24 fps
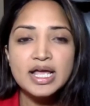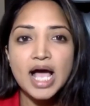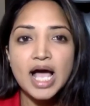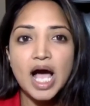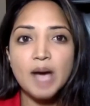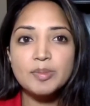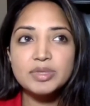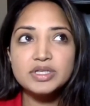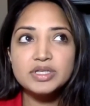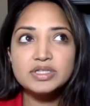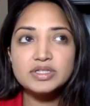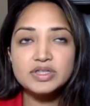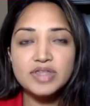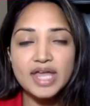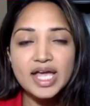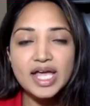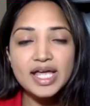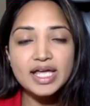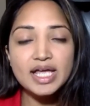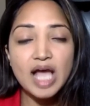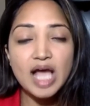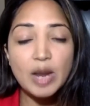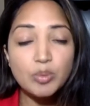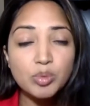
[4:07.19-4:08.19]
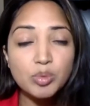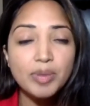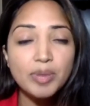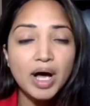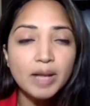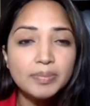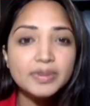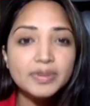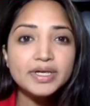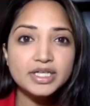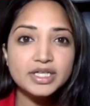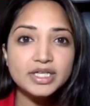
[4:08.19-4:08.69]
I mean,
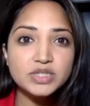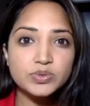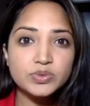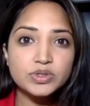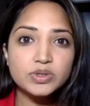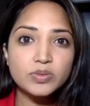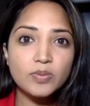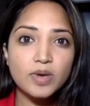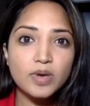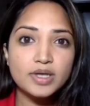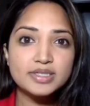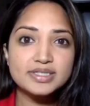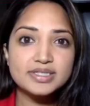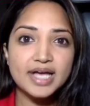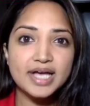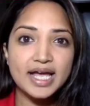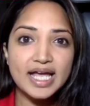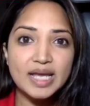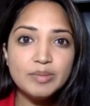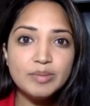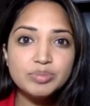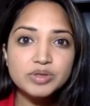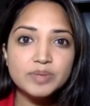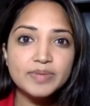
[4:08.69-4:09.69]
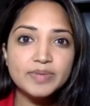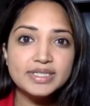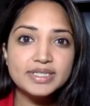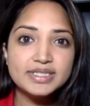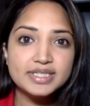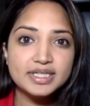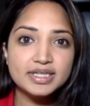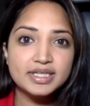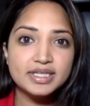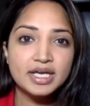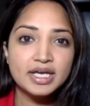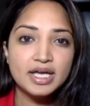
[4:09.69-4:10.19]
Republicans were the ones that
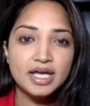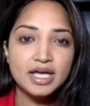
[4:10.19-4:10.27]
implemented